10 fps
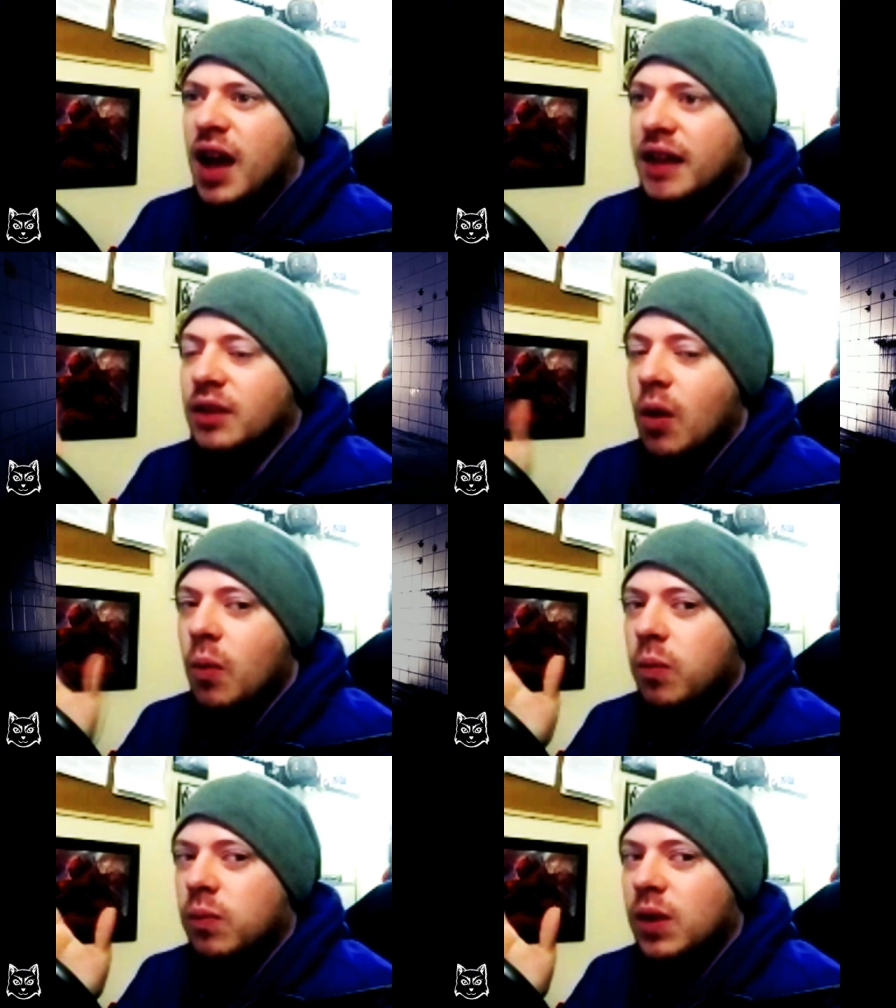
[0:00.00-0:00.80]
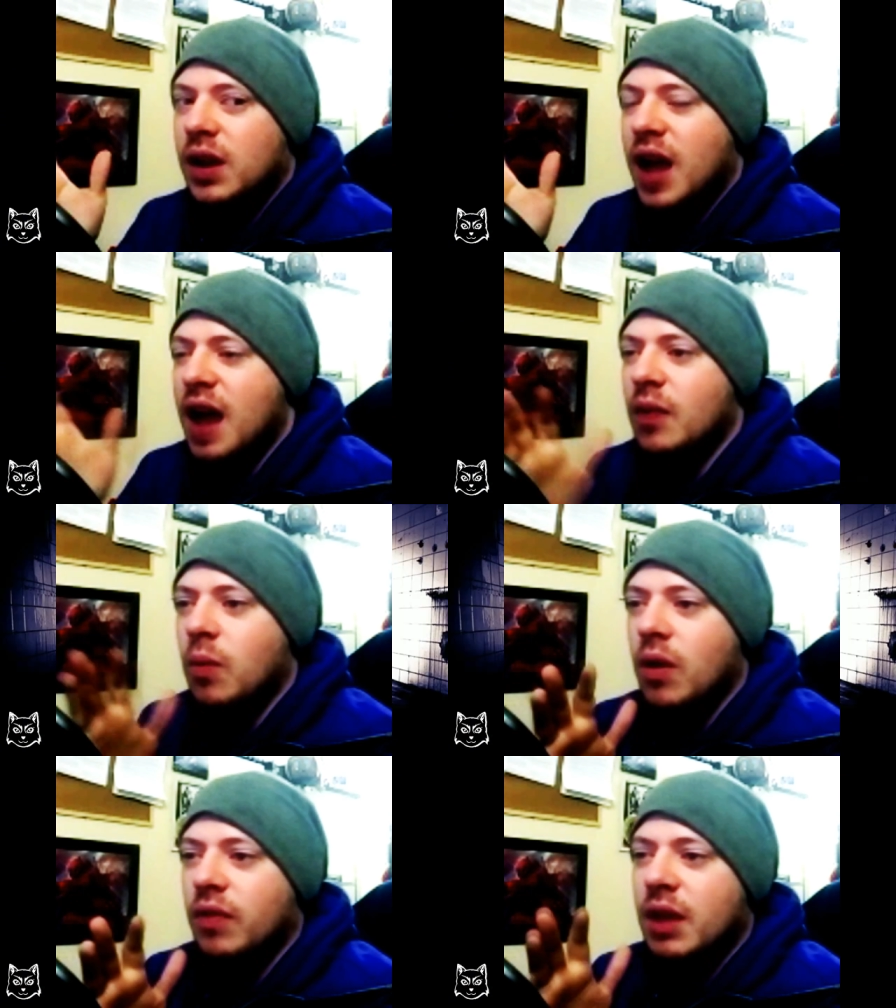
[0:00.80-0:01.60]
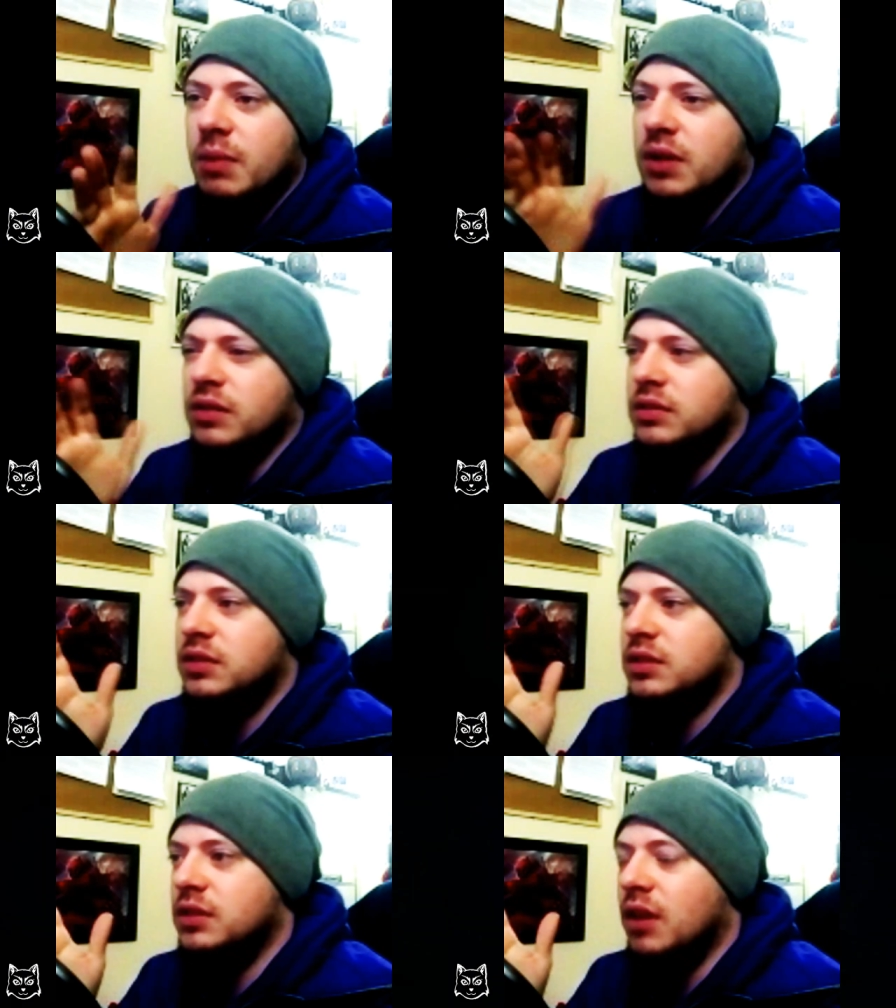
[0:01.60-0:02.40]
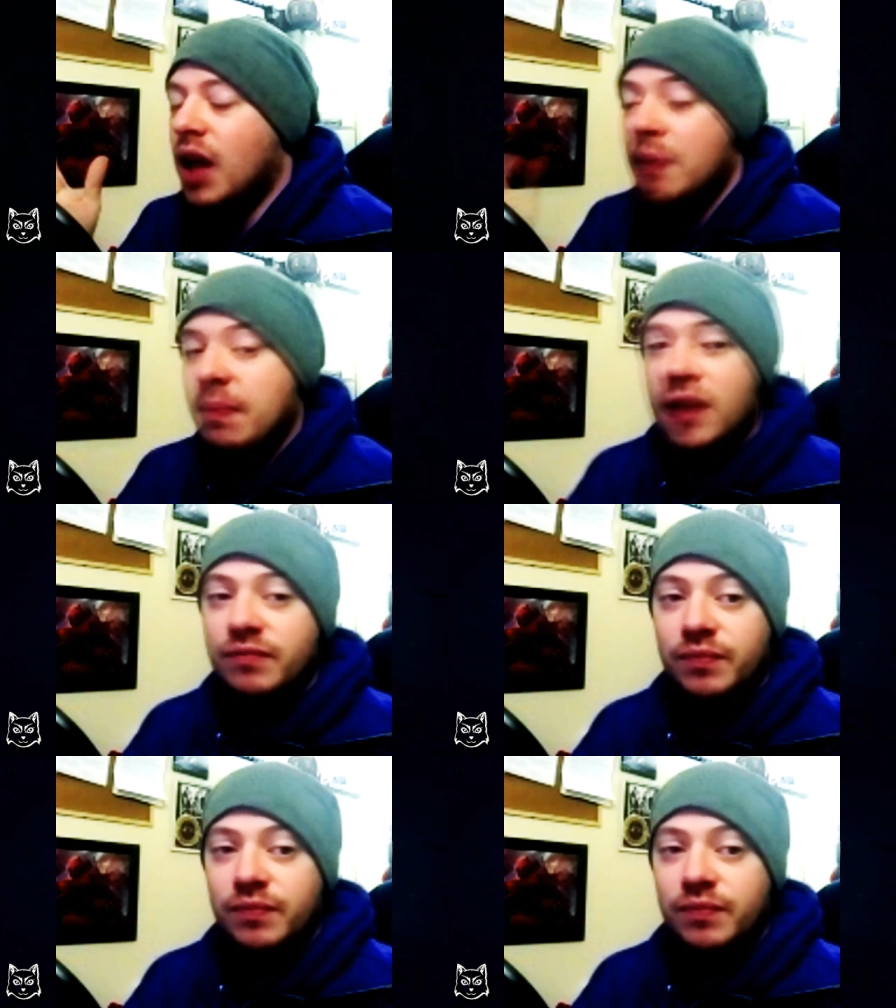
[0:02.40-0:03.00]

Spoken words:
You know, I don't kind of want that because, you know,